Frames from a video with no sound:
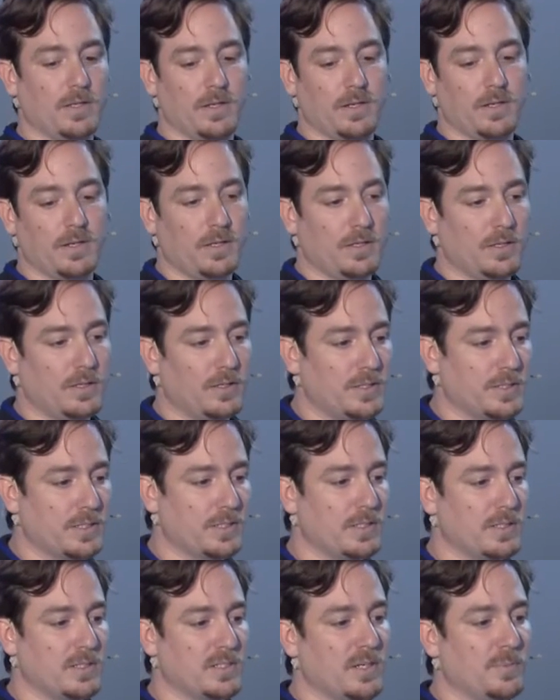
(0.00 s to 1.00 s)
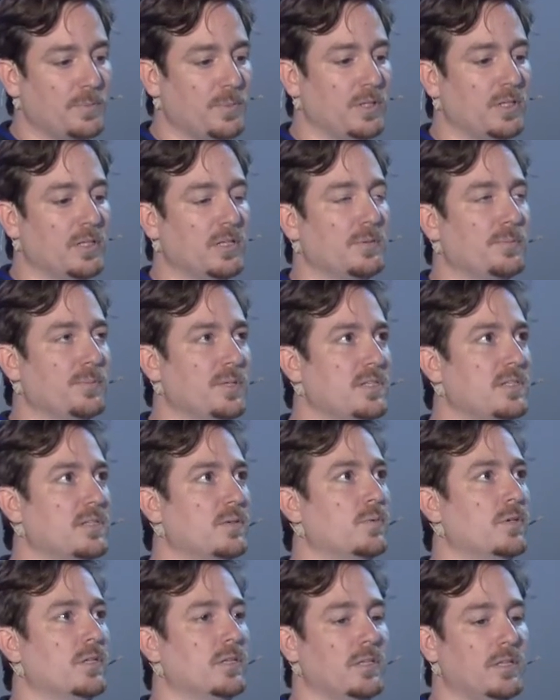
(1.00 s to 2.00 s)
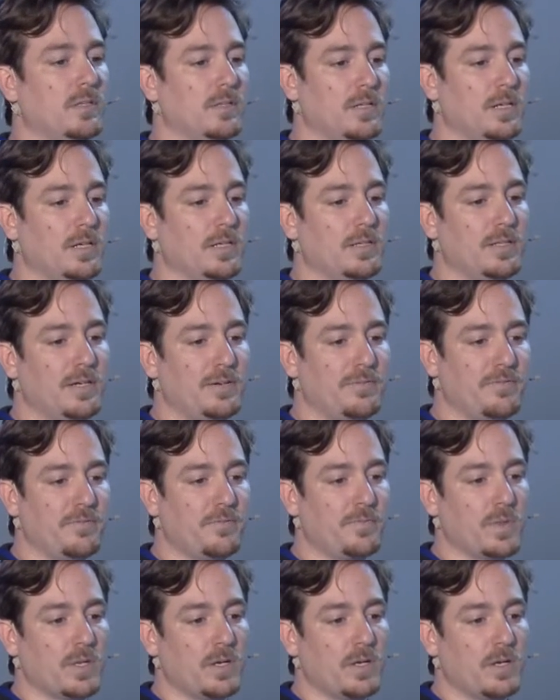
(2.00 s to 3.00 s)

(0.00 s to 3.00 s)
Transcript: Uh, in our example, MySQL client dev.